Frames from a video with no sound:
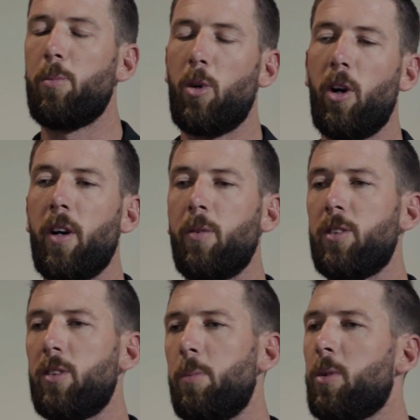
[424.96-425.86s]
a priority
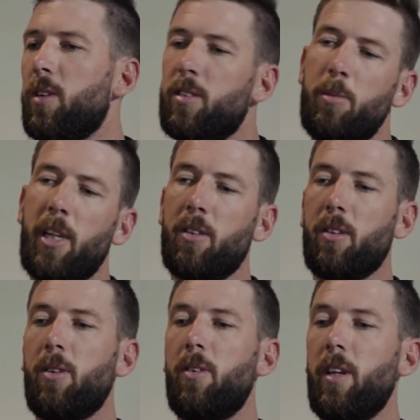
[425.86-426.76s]
with Supercross for me, because
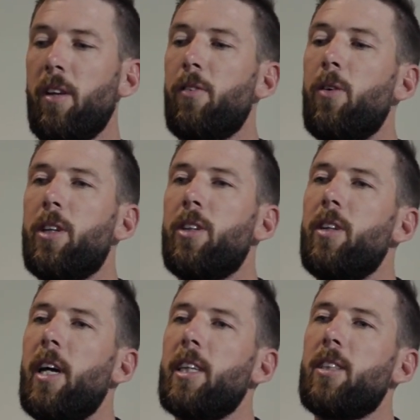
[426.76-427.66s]
I couldn't really afford to
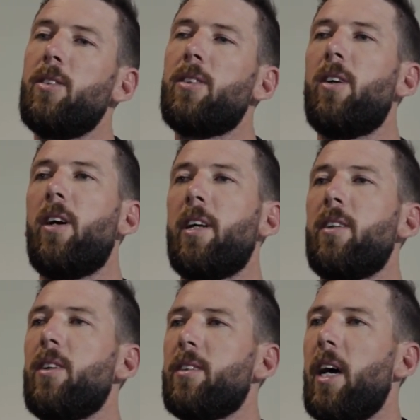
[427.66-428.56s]
do nationals. I
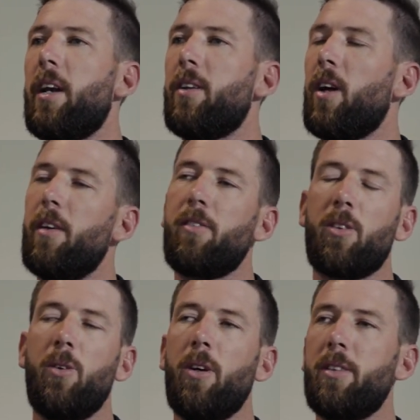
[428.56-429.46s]
left
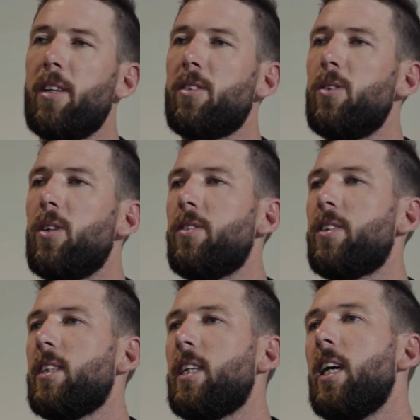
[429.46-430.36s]
school, I was out of school
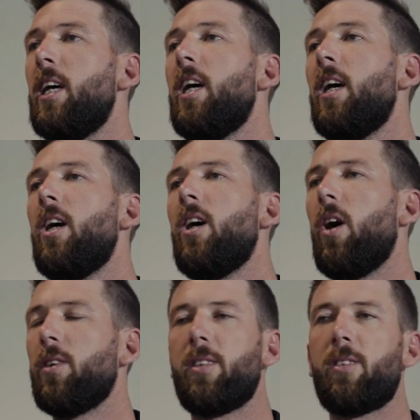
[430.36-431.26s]
obviously.
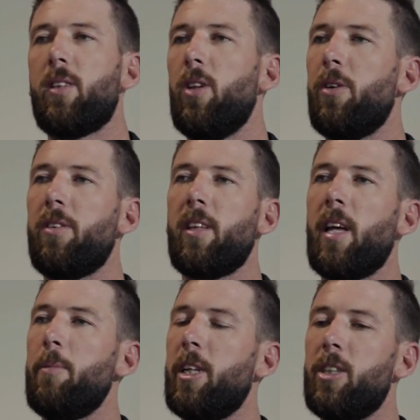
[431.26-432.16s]
I was just losing
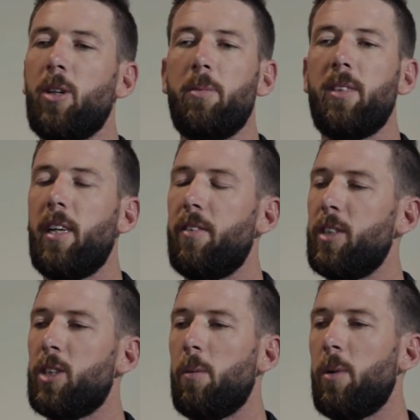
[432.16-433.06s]
that many jobs.
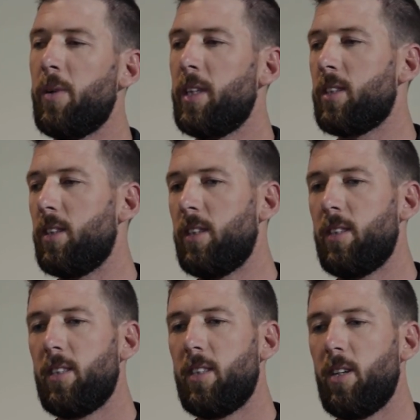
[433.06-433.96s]
Every job I went
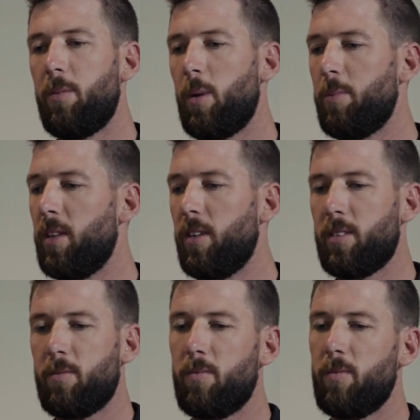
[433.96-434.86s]
to, I probably lost